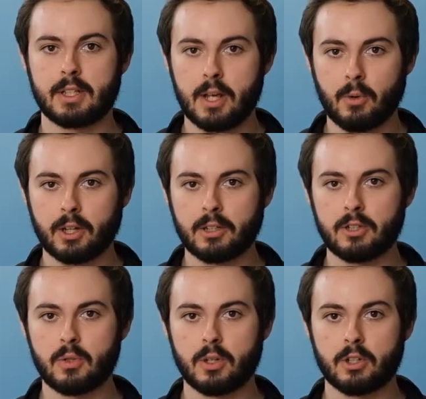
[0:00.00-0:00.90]
Today we're going to
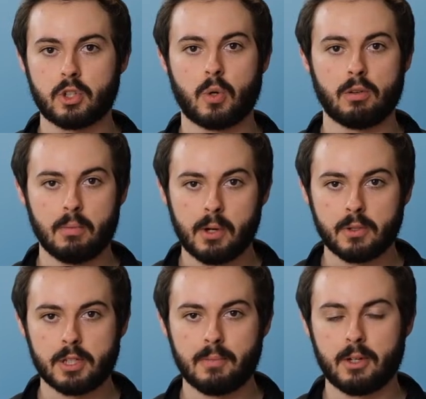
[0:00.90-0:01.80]
do a short
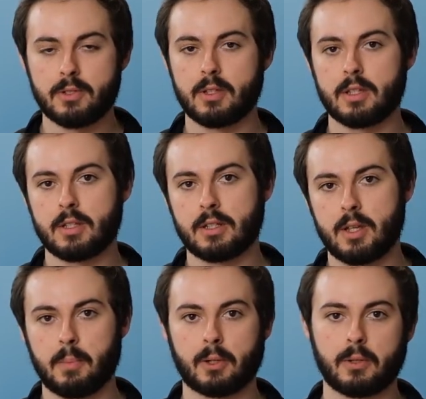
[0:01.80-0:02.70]
remote demo. So this is a
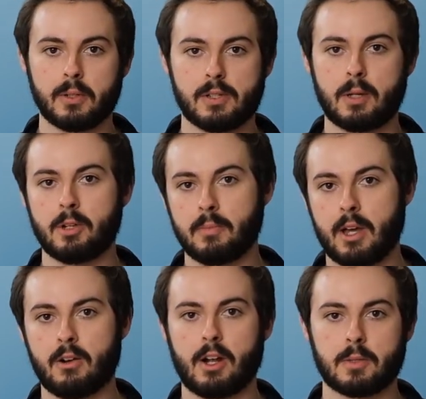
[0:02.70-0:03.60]
typical subject
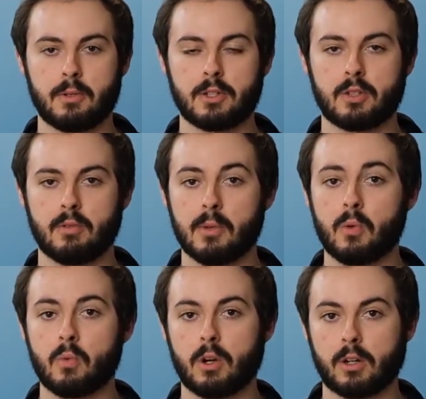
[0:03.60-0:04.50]
matter expert to remote
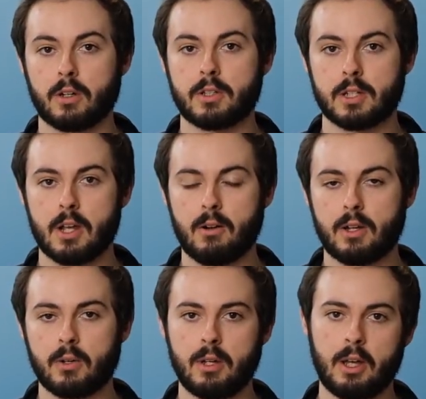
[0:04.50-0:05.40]
worker
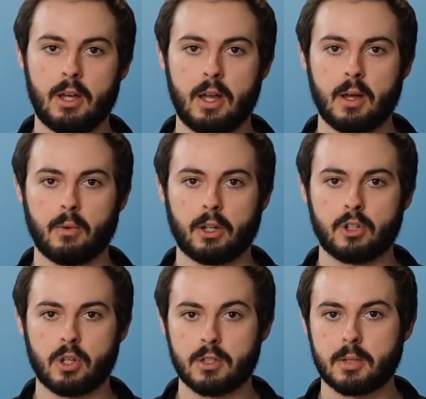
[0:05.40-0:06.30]
scenario, and we're going to
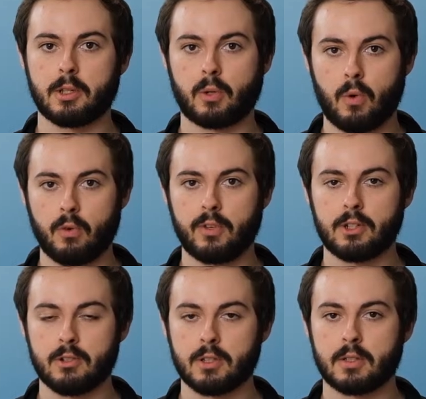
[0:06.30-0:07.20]
show you some of the core
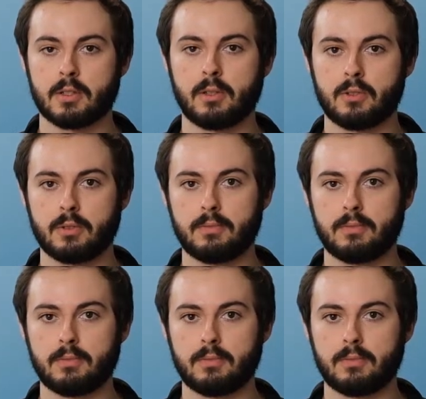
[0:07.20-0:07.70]
features of the solution.